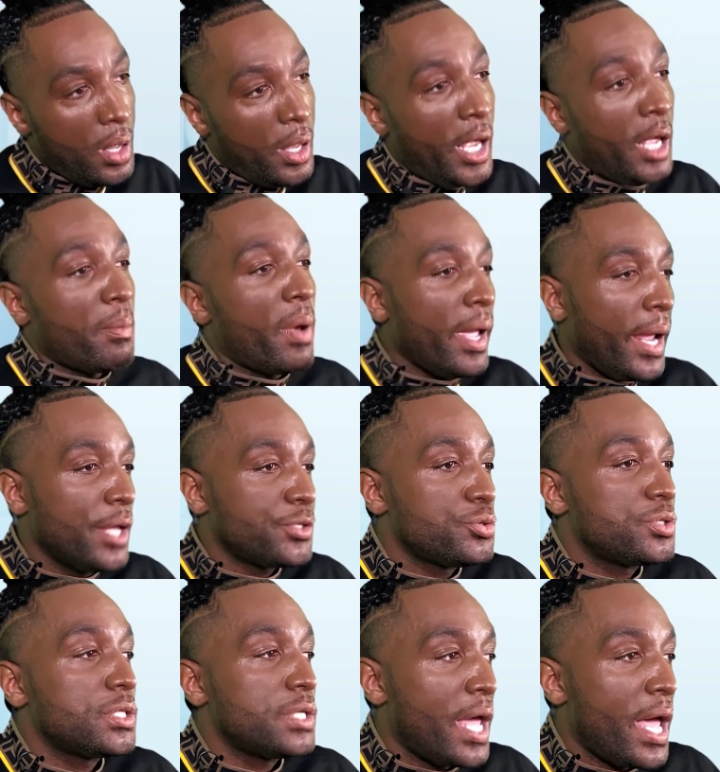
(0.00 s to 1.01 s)
And my answer
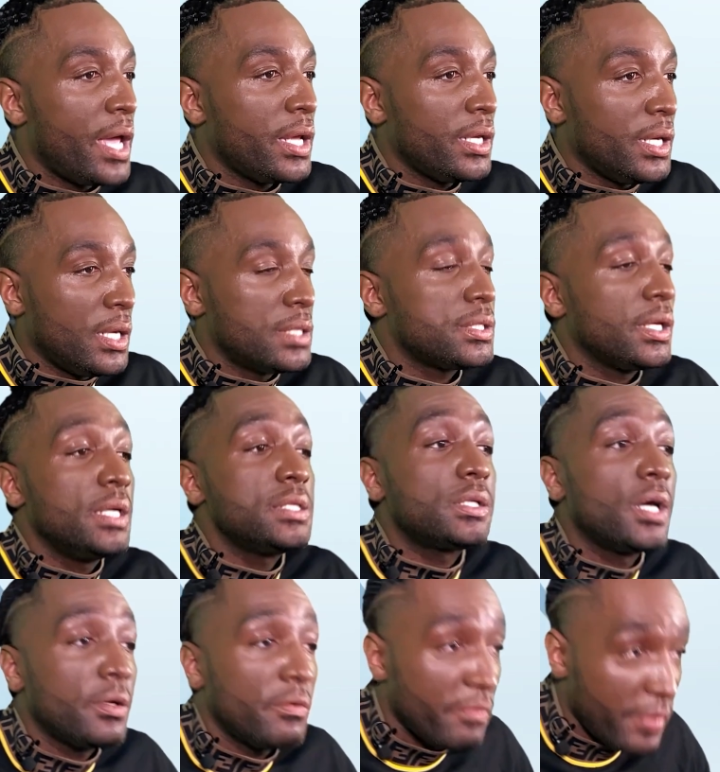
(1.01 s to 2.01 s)
to that is it's
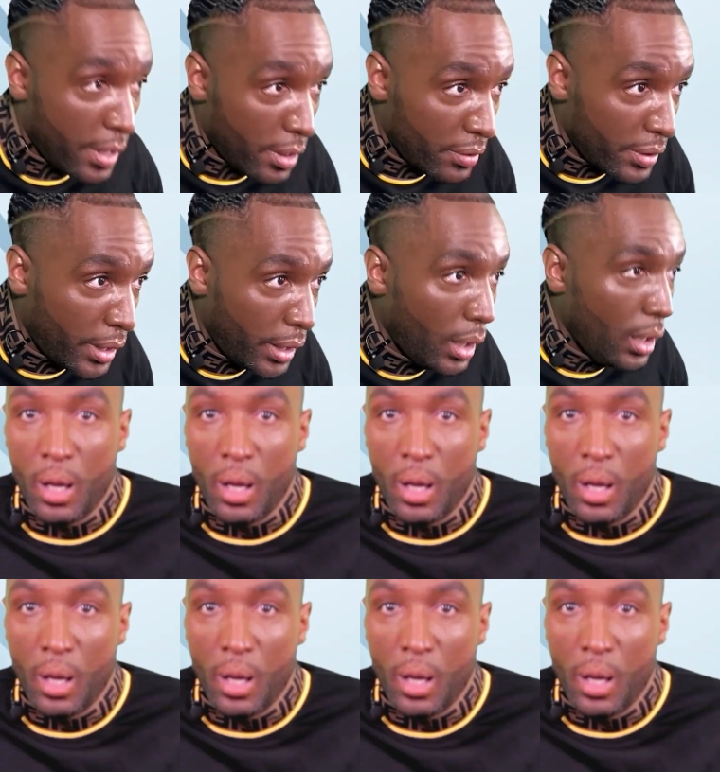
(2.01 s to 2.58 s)
gonna vary.